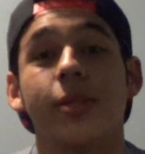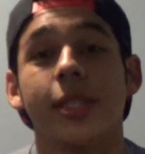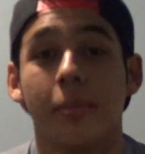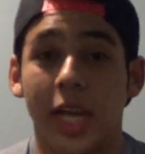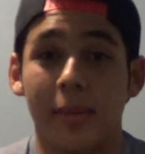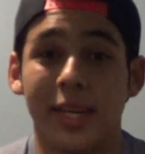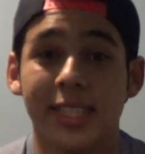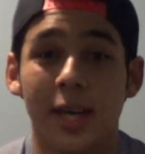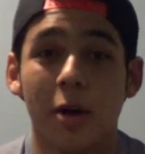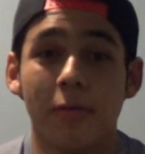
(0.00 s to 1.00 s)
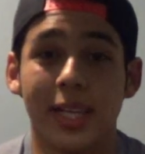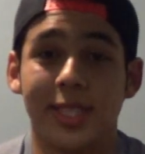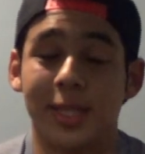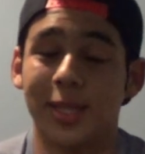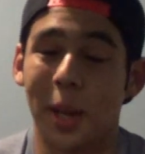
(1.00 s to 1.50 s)
some gaming stuff,
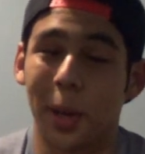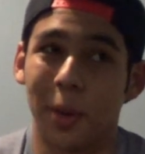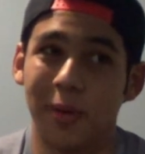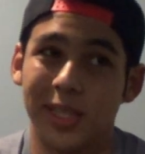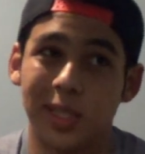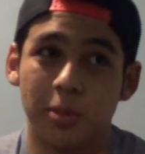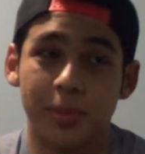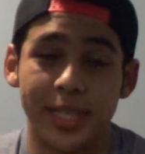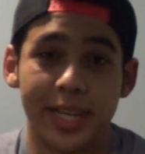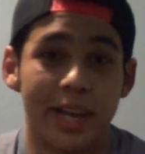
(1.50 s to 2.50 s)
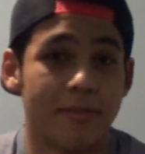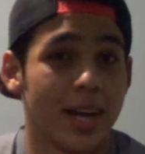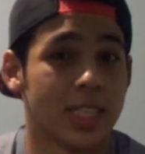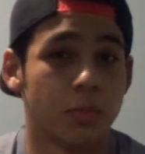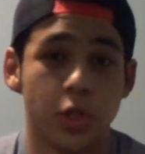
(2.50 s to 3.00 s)
it's just not going to be a
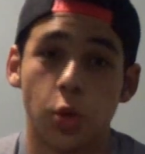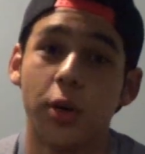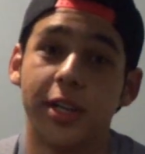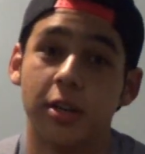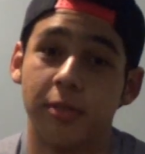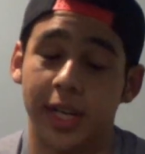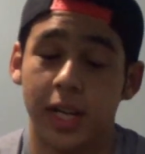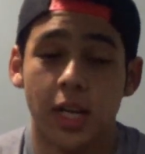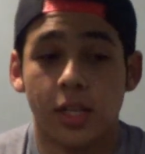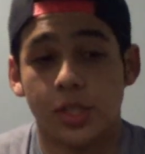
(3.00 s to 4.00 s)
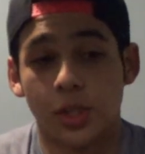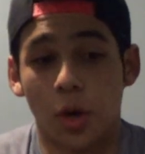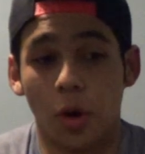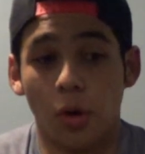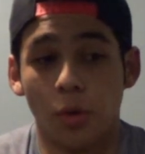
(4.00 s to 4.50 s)
vast majority of it.
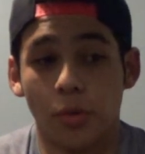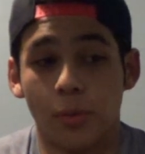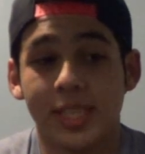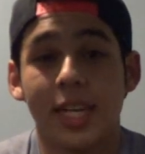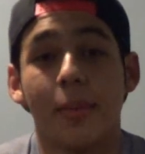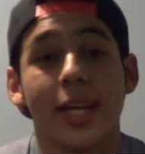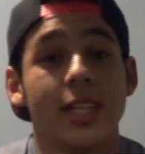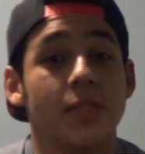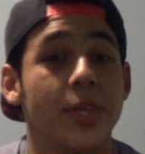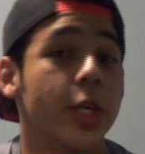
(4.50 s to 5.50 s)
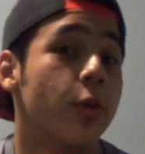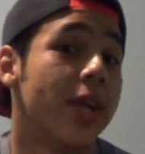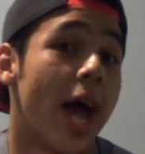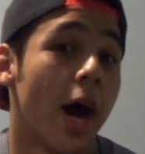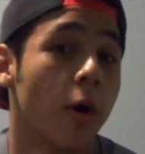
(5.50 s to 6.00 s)
So the reason I'm making this video
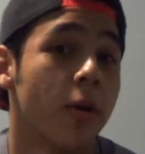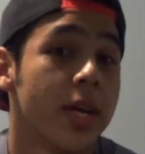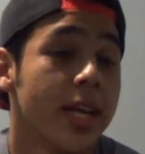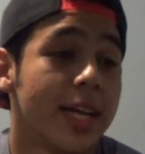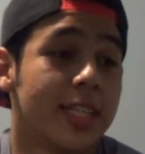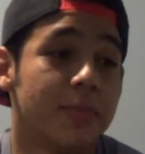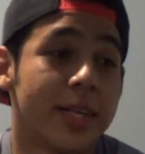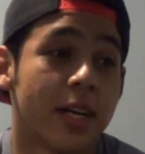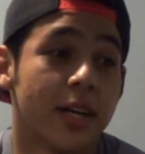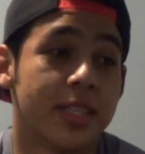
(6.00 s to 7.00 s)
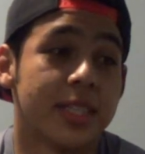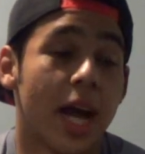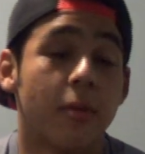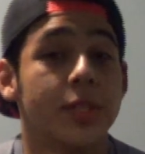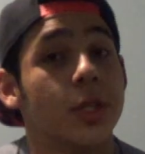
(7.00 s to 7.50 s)
now is because
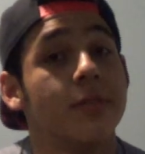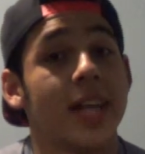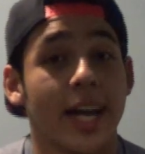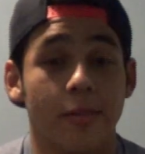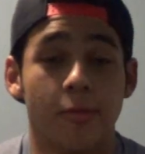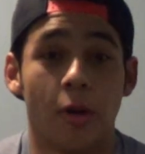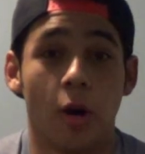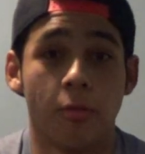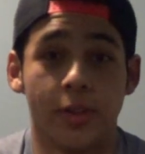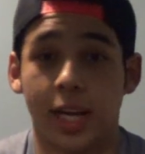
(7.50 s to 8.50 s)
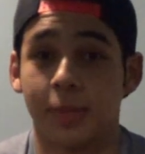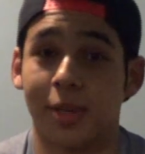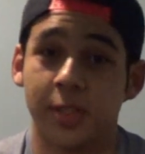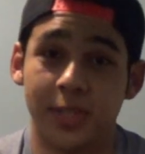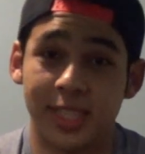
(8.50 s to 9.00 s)
I reserved Titanfall for the
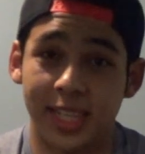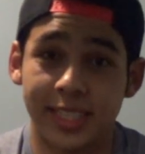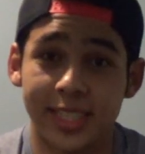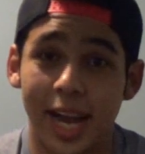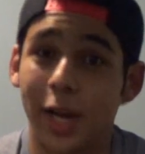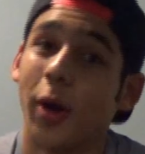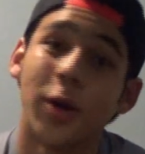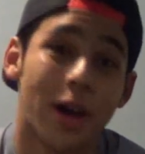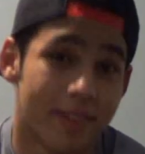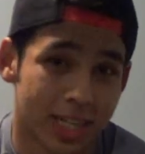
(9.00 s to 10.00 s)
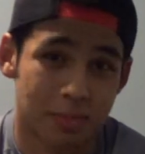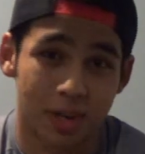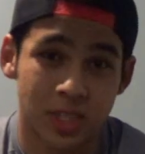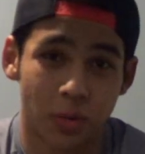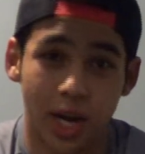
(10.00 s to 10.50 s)
Xbox 360. I know I don't have an
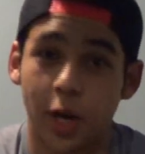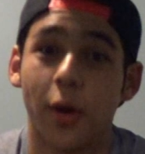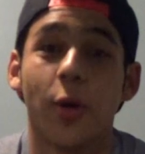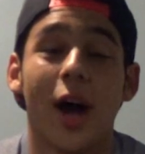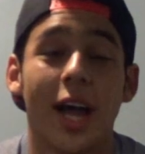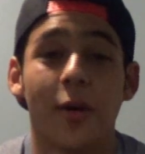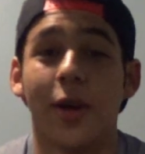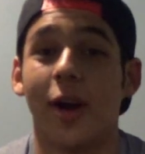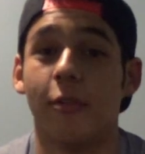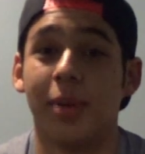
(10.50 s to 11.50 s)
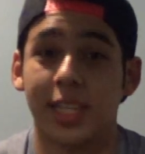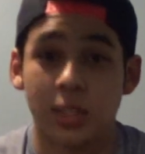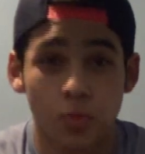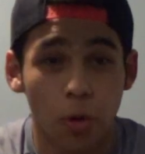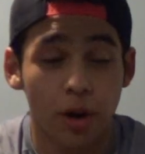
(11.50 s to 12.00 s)
Xbox One, I know I don't have a
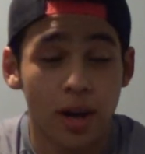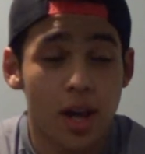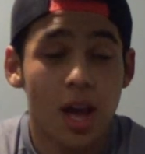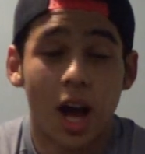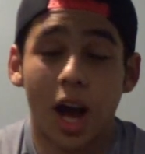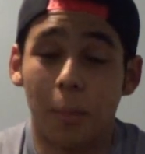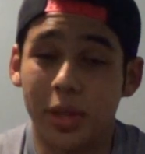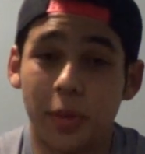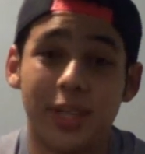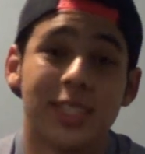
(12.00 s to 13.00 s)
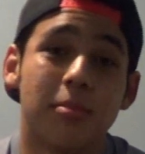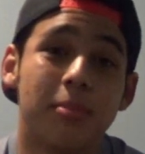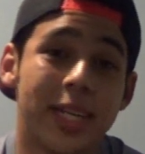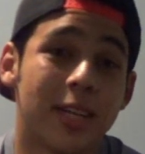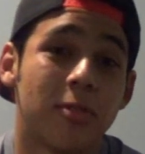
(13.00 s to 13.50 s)
PS4, but the reason
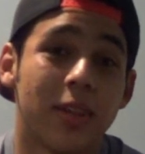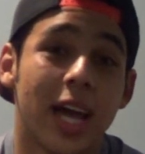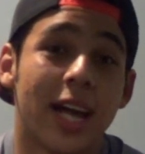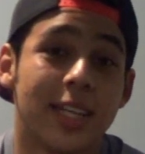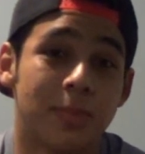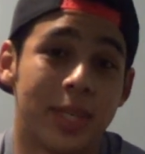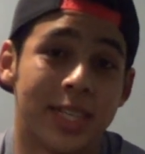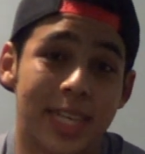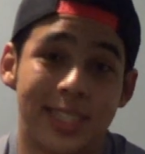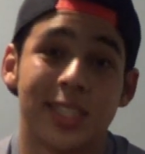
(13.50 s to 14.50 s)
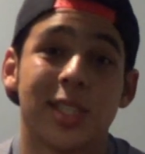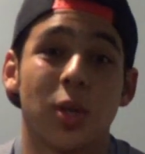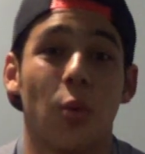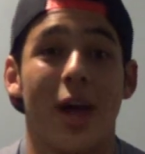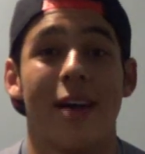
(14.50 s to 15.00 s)
being for that is because I just
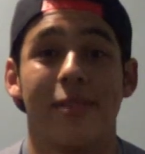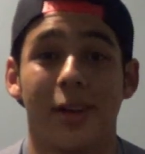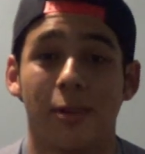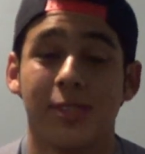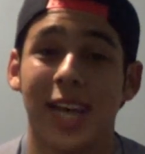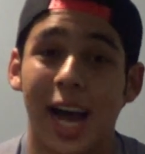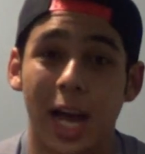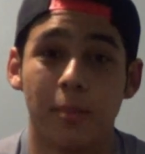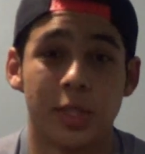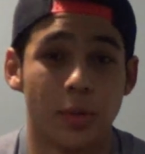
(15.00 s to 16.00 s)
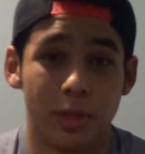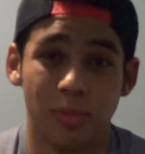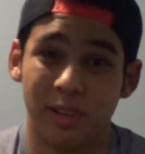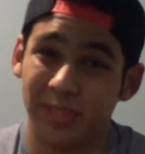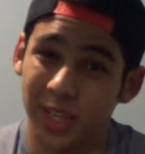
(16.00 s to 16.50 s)
don't have enough time to really
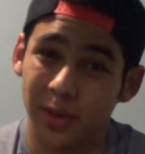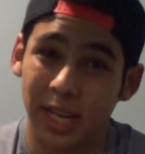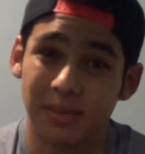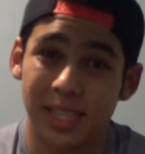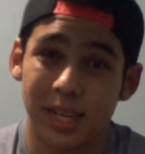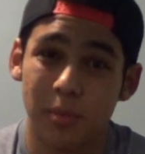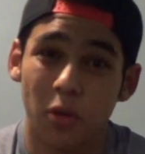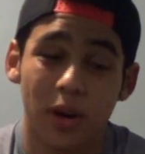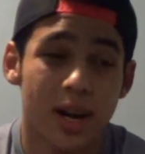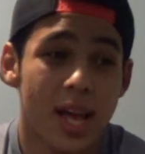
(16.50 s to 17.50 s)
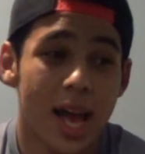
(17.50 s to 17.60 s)
play video games anymore.